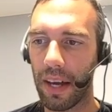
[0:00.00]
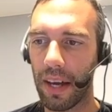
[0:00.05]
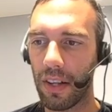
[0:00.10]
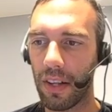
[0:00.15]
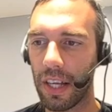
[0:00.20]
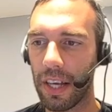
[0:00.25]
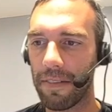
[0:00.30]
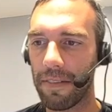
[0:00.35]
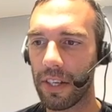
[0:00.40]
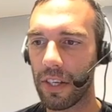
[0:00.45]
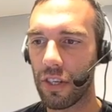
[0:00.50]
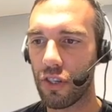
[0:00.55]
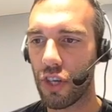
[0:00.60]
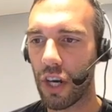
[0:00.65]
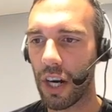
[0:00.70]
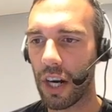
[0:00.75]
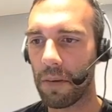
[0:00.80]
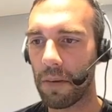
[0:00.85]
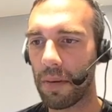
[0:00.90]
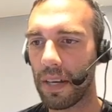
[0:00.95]
bail. If it's a
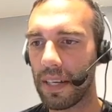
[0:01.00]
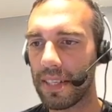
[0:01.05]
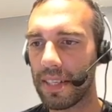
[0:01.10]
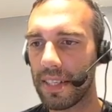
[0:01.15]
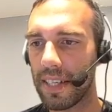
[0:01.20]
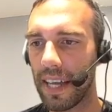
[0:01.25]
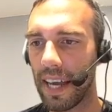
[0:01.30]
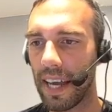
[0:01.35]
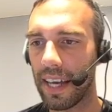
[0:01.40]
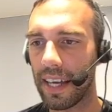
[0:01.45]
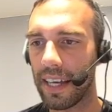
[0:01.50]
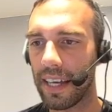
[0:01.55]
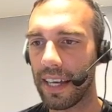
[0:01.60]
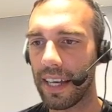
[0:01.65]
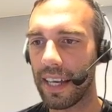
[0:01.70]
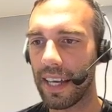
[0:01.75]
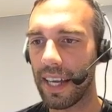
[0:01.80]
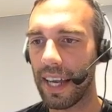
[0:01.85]
Charm, stay.